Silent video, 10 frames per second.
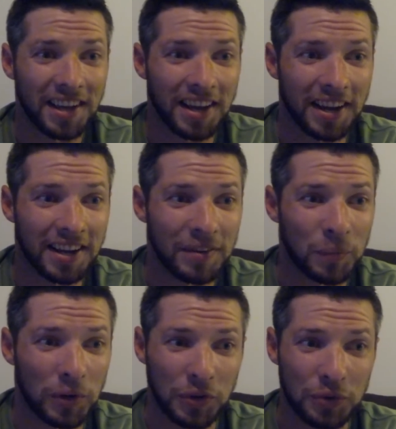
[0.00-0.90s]

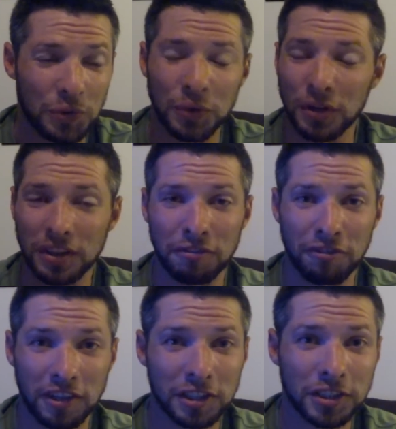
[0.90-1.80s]
and when you do hook the
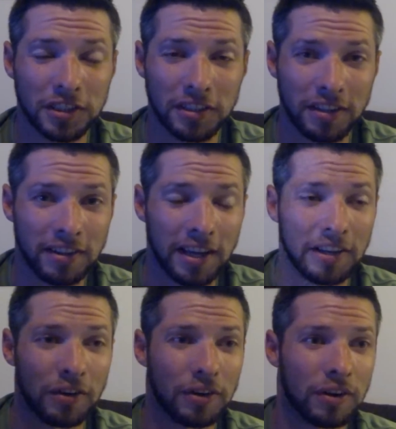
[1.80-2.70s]
fish,
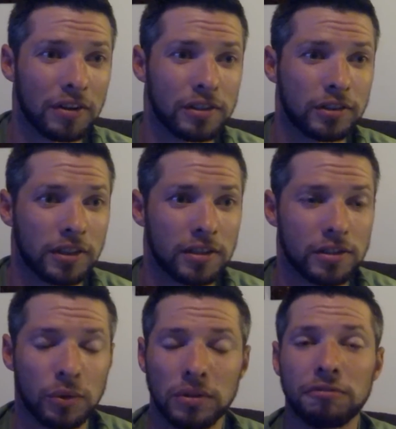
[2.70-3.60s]
they are
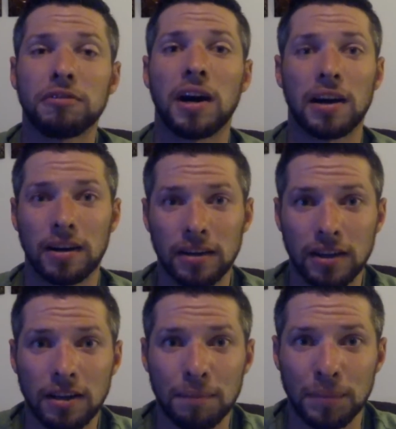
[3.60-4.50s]
just on fire
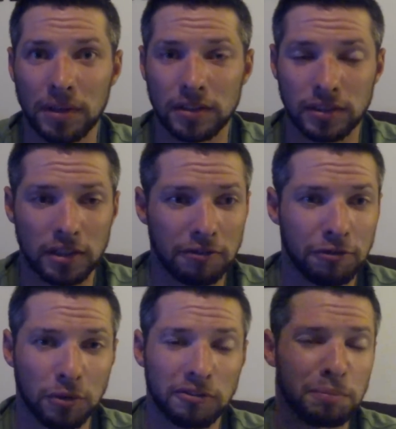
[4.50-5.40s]
because they're
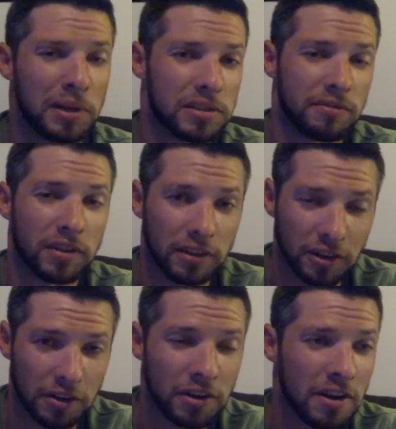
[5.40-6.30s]
full of piss and
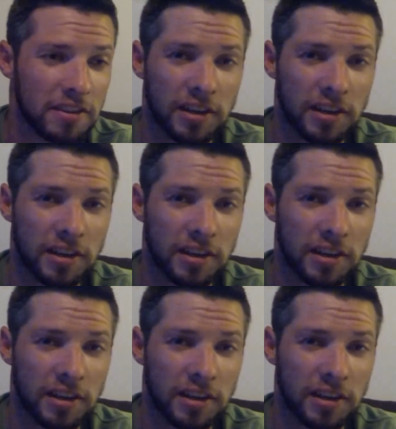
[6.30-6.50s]
vinegar.